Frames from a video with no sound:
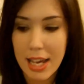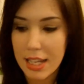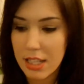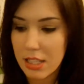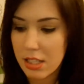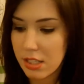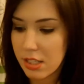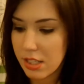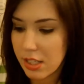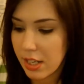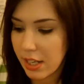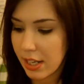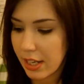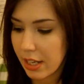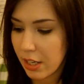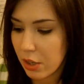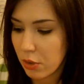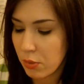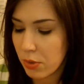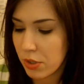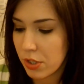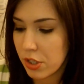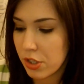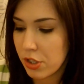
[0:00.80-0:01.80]
this, today
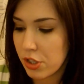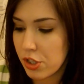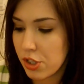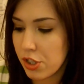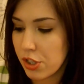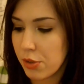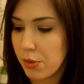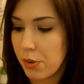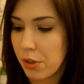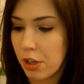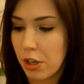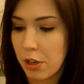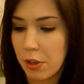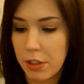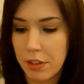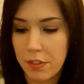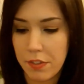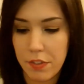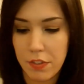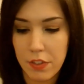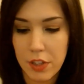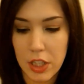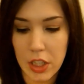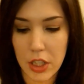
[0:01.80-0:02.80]
I wanted to do a
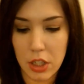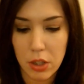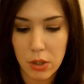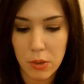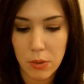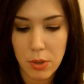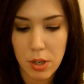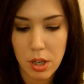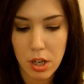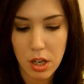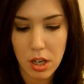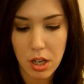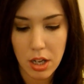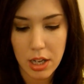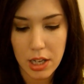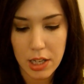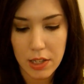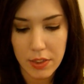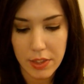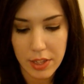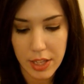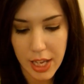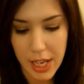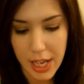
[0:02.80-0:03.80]
review
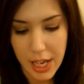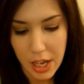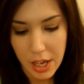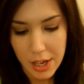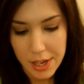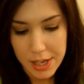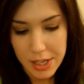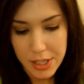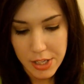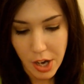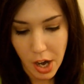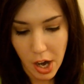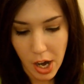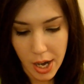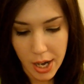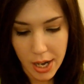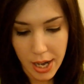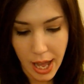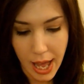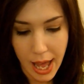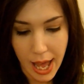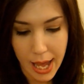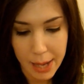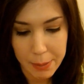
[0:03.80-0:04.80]
on the Tarte
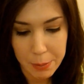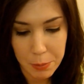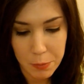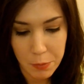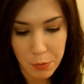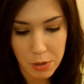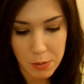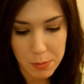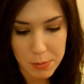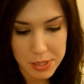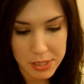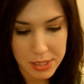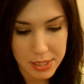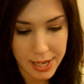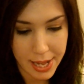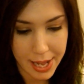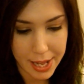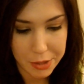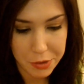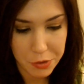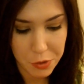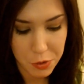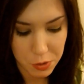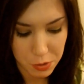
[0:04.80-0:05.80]
High Performance
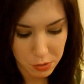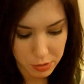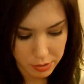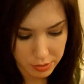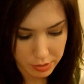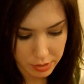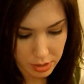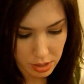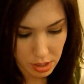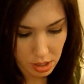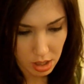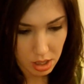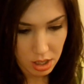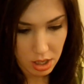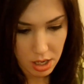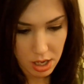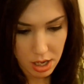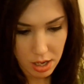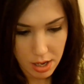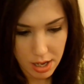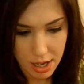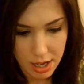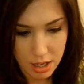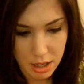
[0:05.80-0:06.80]
Naturals.
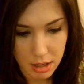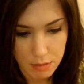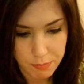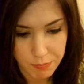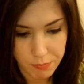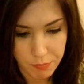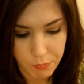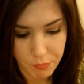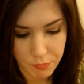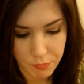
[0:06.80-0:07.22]
Um,